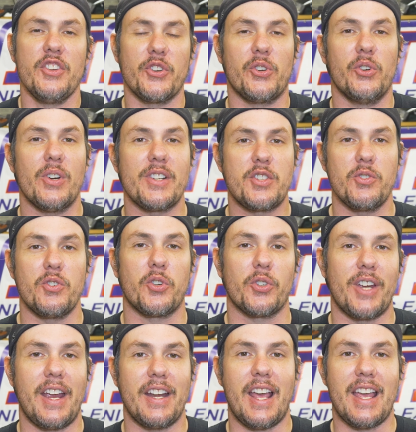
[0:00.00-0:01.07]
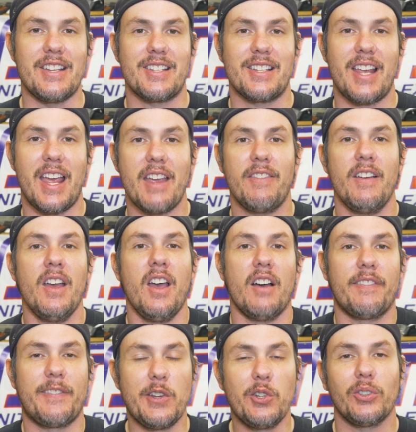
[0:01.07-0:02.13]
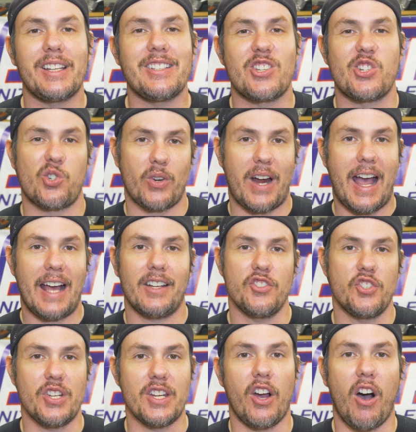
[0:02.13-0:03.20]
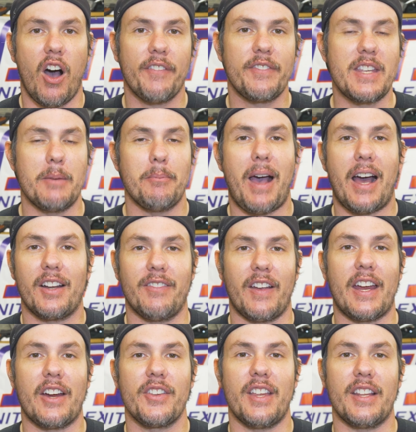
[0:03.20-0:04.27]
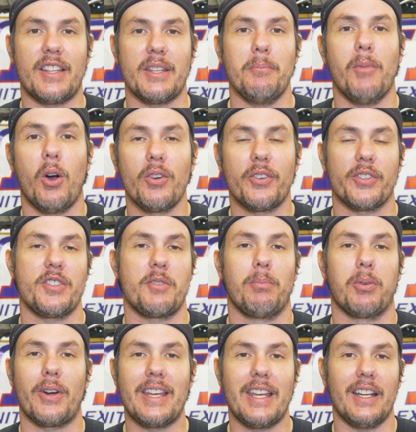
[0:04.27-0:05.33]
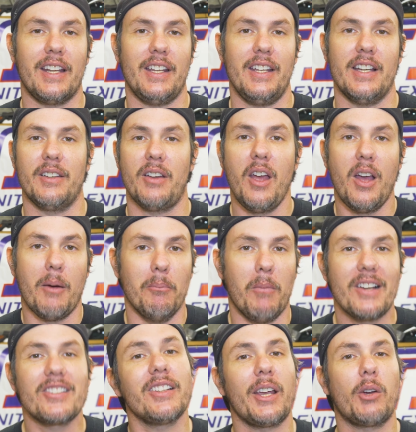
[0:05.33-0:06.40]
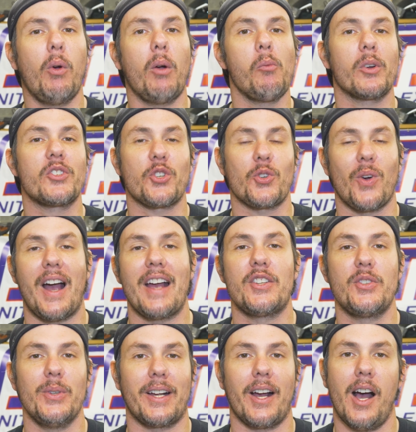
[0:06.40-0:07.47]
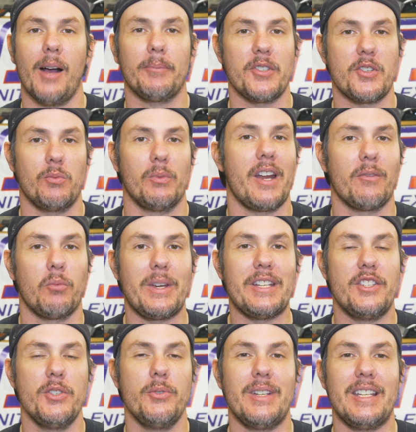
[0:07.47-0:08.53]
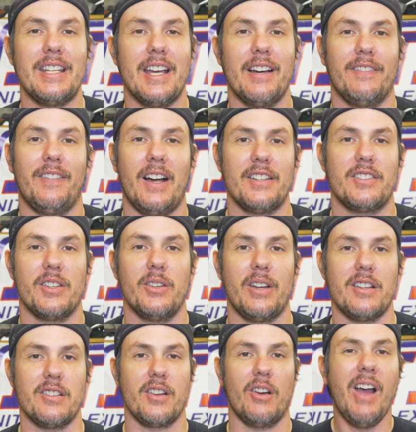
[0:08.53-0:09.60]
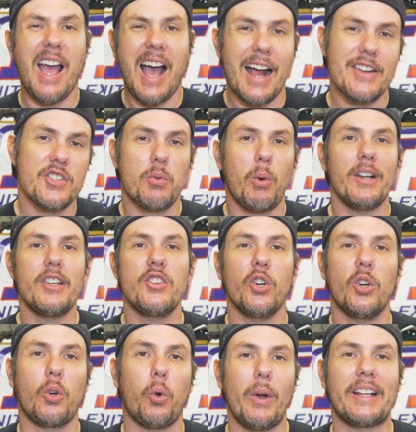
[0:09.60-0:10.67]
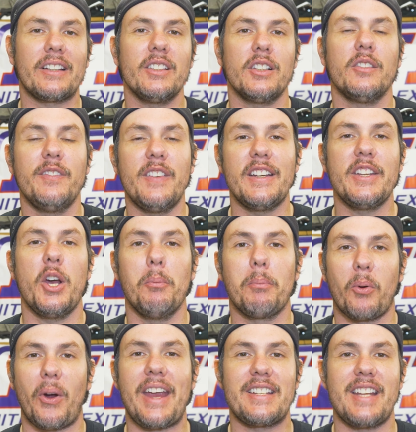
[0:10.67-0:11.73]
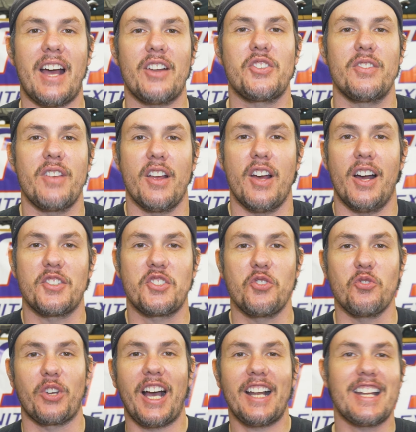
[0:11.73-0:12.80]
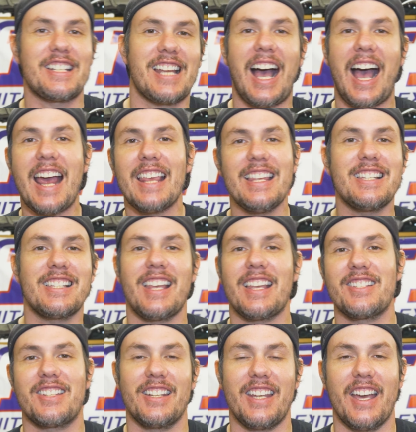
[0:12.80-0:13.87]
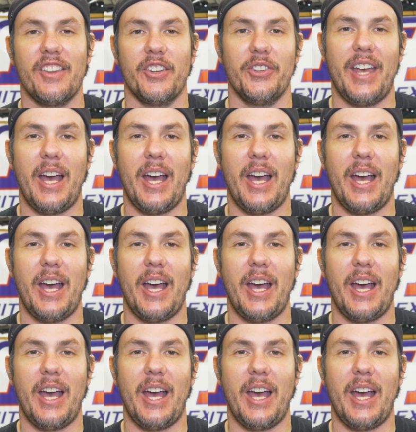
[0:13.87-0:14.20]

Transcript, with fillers: You're going to create a safe fueling strategy off the amount of air that the motor is bringing in, much like what we're trying to accomplish whenever we do EFI tuning. So I just wanted to do a quick little video breakdown to kind of tie these things together.